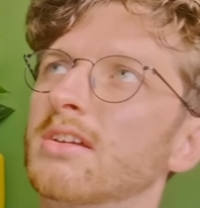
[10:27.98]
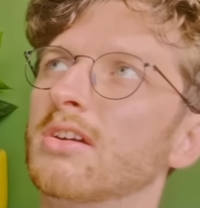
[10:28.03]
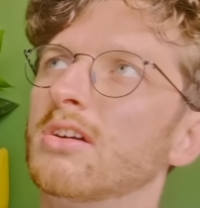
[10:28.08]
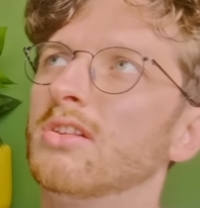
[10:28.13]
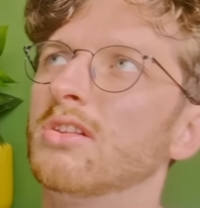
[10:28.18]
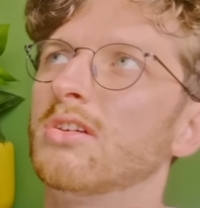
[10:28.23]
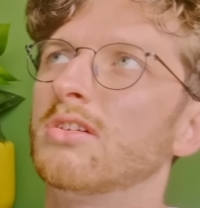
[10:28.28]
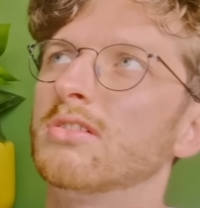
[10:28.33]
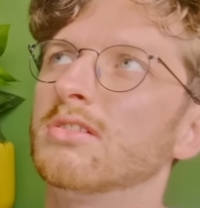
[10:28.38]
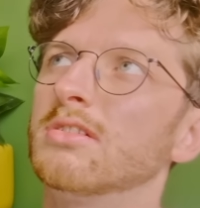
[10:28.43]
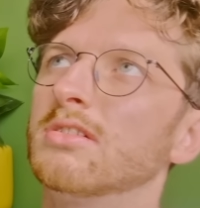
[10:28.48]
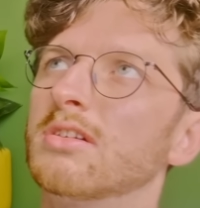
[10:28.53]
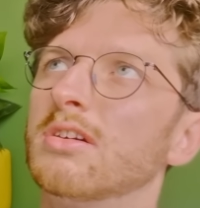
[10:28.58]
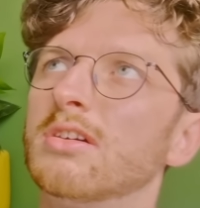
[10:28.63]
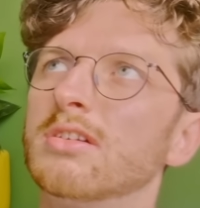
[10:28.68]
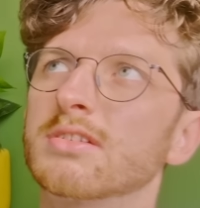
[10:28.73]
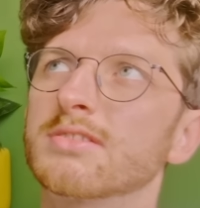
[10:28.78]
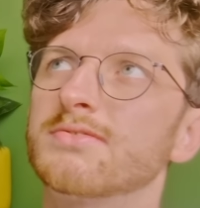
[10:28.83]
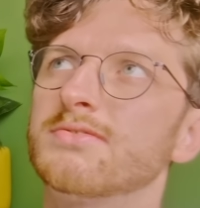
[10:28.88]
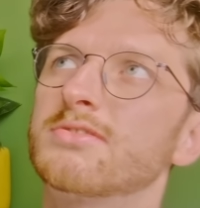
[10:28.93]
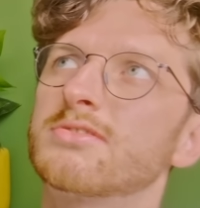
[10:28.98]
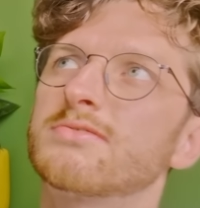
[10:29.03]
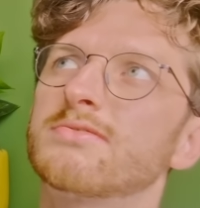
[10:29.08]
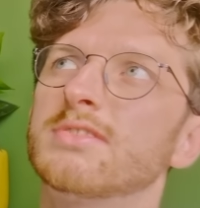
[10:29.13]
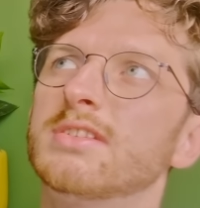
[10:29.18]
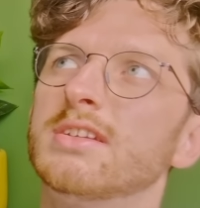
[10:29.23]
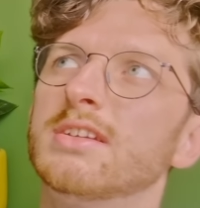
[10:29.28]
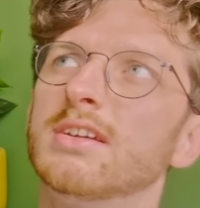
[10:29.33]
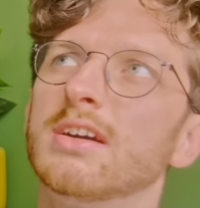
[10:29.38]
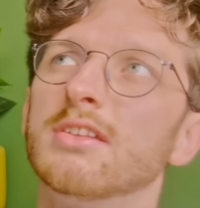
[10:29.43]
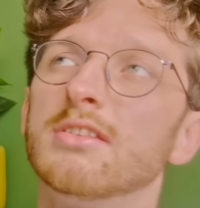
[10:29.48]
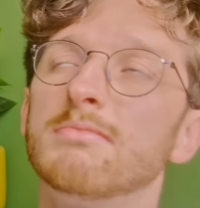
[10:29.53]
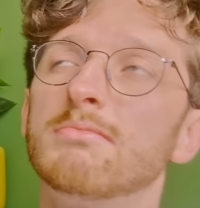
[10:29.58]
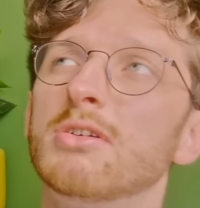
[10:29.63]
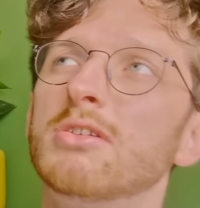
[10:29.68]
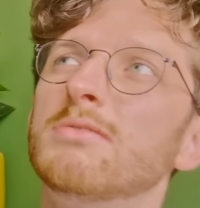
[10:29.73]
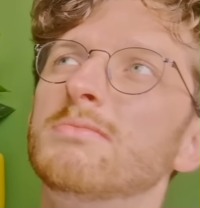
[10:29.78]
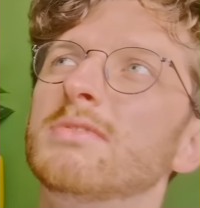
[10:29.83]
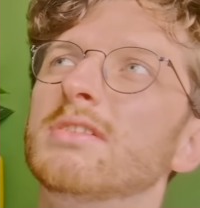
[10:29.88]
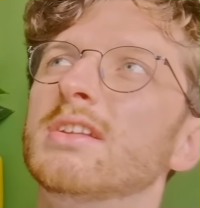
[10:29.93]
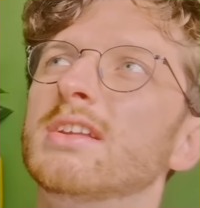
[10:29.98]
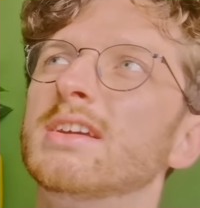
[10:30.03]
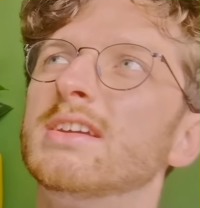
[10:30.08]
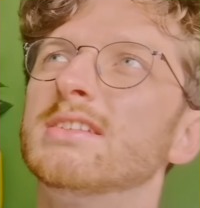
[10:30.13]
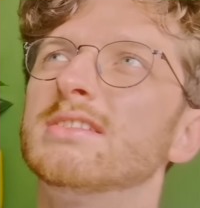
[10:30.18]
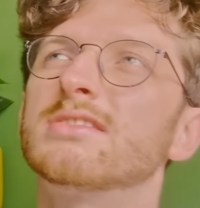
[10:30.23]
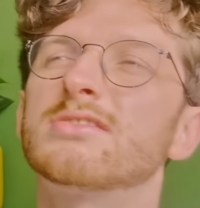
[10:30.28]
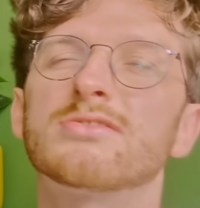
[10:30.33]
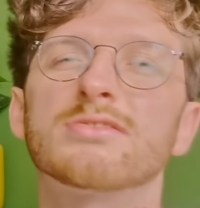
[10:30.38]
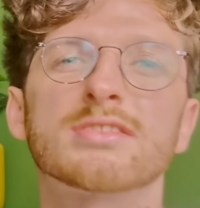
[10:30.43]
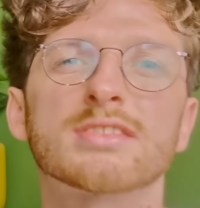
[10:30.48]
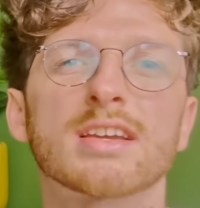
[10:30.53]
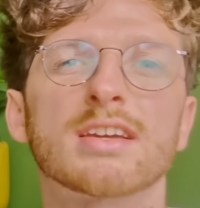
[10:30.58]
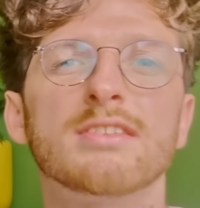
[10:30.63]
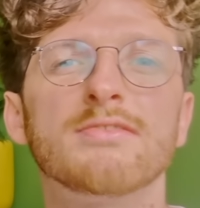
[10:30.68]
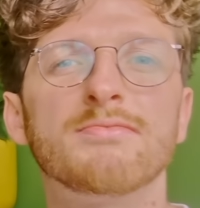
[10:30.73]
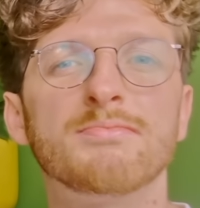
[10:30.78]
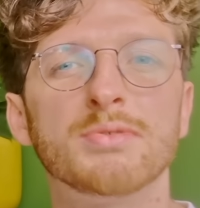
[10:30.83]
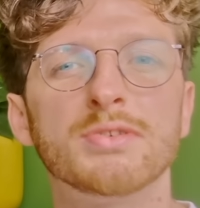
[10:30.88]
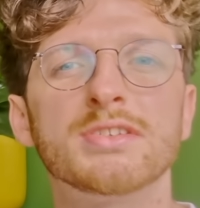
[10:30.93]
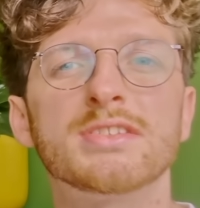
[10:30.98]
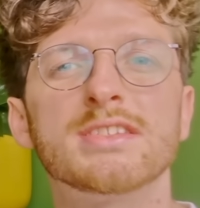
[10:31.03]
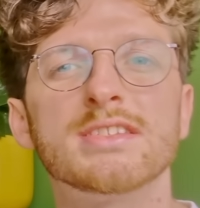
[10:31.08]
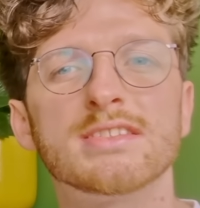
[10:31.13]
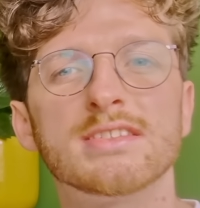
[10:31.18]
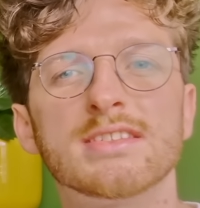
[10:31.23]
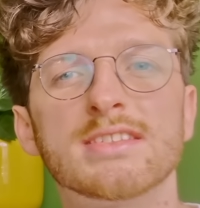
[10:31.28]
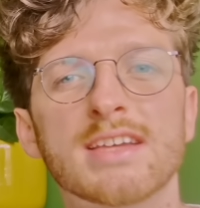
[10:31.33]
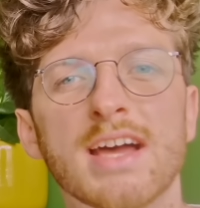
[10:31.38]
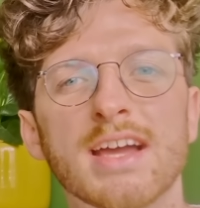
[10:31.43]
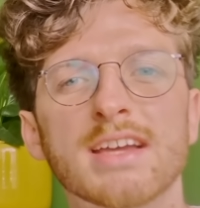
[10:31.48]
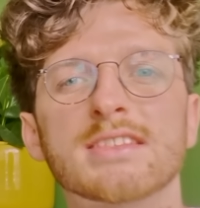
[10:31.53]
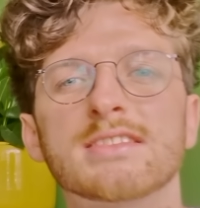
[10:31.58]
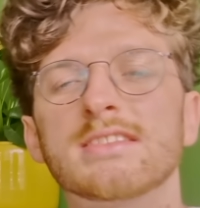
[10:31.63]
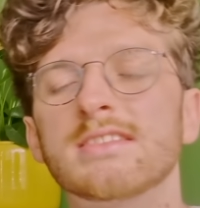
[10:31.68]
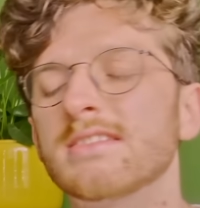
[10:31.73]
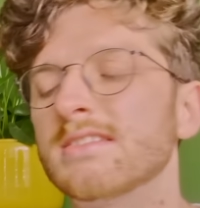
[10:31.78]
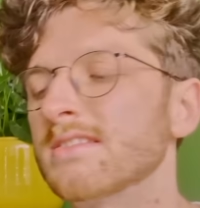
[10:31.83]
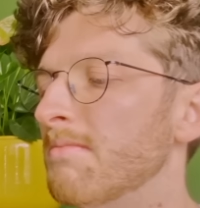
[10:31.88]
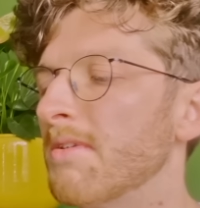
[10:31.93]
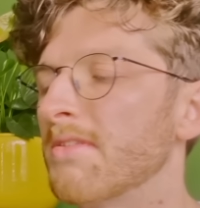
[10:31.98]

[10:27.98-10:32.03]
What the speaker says: along Oxford Street at the moment is just kind of buses and taxis.